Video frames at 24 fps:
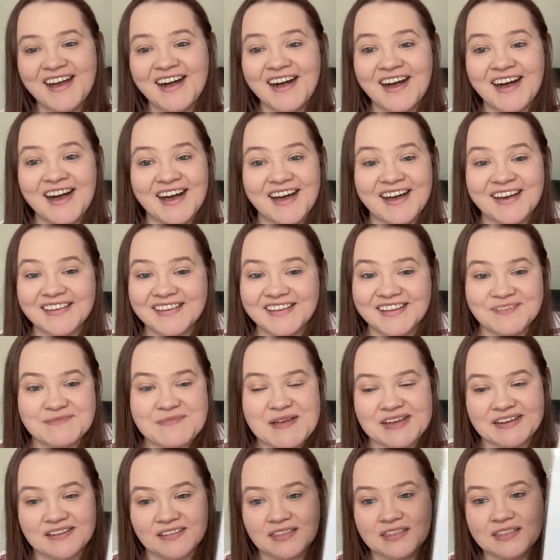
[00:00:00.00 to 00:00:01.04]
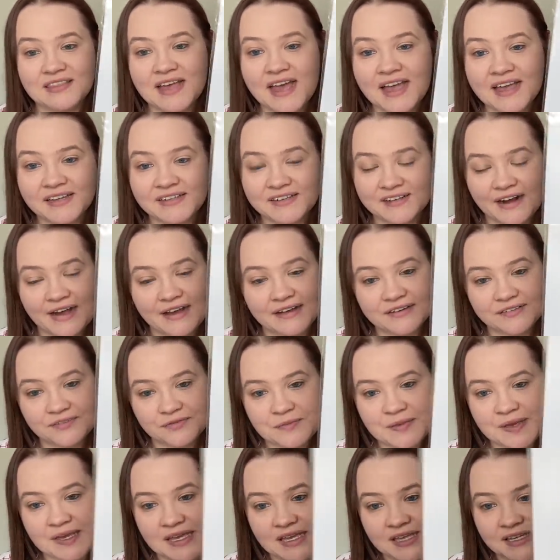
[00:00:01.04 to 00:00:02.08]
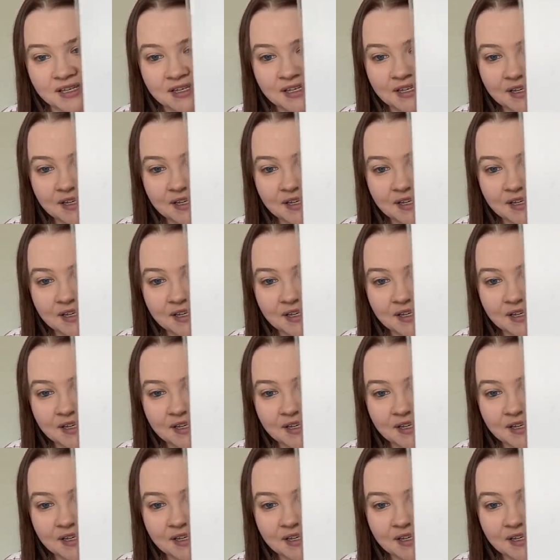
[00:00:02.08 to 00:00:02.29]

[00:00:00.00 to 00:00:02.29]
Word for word: Holly made a liar out of me.